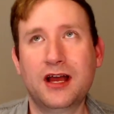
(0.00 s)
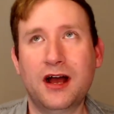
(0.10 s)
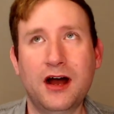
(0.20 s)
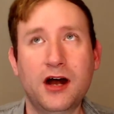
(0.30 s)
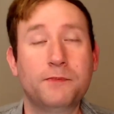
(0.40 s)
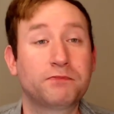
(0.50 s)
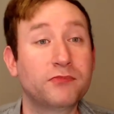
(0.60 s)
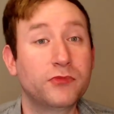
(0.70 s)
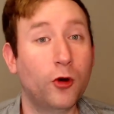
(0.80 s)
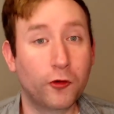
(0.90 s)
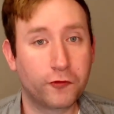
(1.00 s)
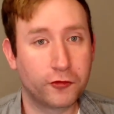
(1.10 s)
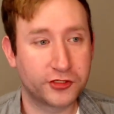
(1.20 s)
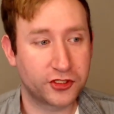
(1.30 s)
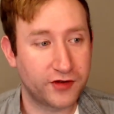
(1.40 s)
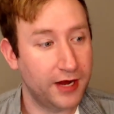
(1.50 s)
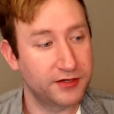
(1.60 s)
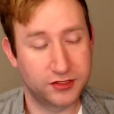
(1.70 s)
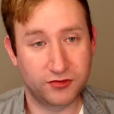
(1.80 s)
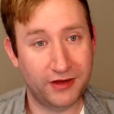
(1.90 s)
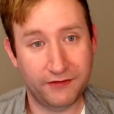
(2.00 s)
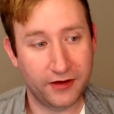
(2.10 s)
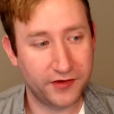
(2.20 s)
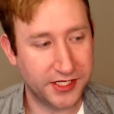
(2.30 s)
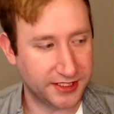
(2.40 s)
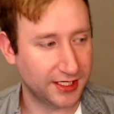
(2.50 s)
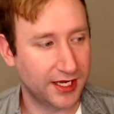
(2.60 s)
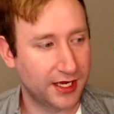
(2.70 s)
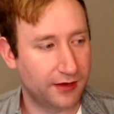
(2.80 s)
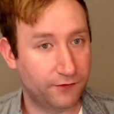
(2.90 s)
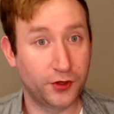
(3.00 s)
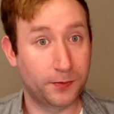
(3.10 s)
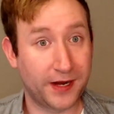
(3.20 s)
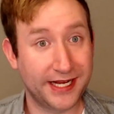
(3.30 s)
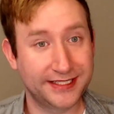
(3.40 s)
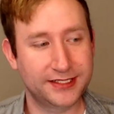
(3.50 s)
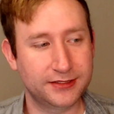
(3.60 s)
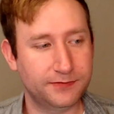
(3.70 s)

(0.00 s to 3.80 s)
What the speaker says: Old Forester rye, which is one of my favorites for the price,